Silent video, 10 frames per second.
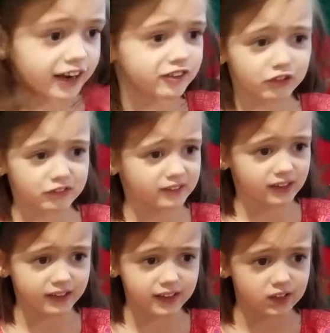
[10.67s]
I just
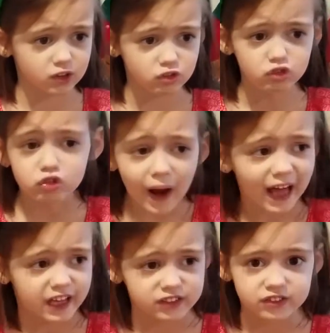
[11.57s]
cleaned this
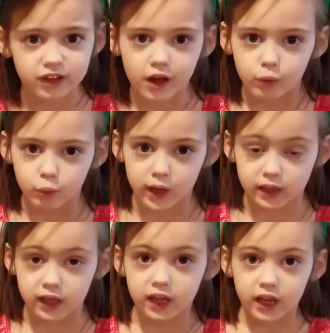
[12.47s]
dress.
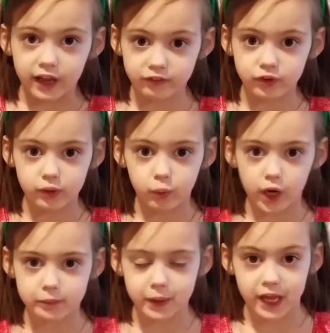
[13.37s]
Well, if you
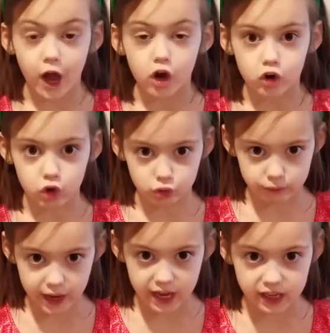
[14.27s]
want to make
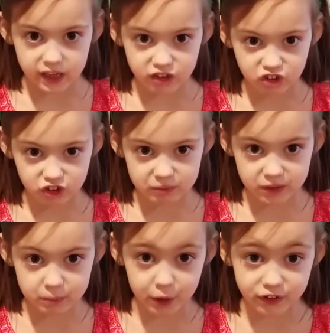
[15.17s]
great
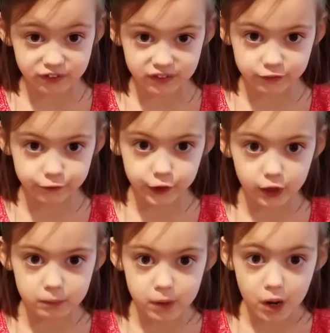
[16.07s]
Christmas presents for
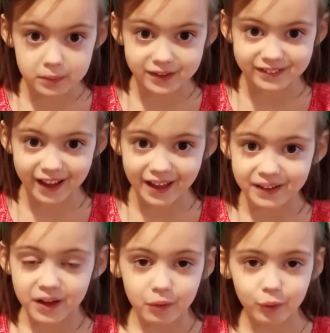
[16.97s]
your mom and dad,
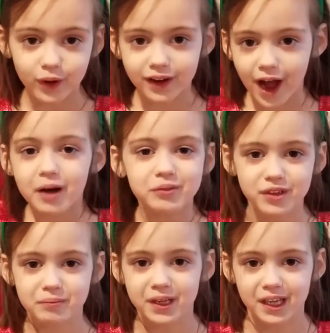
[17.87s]
well, come
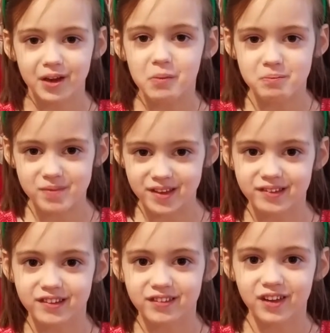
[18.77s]
to me,
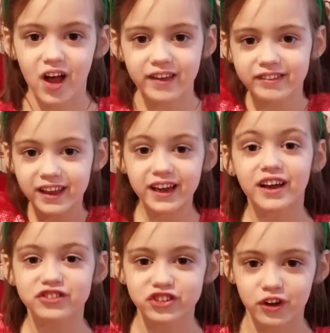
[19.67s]
Mrs. Claus, and
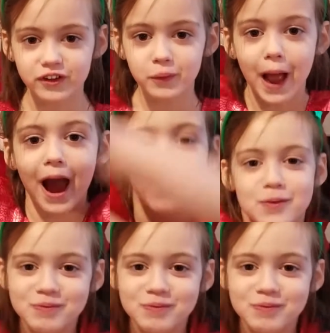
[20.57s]
I'll show you how.